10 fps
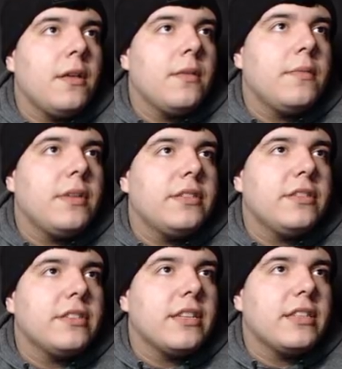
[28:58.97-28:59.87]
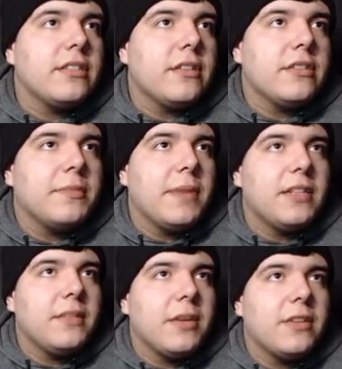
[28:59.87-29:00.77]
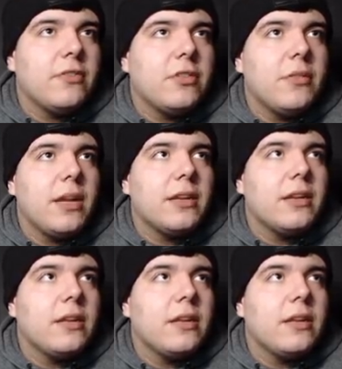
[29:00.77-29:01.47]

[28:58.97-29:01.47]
Pretty soon he's going to have to start respecting my quarterback.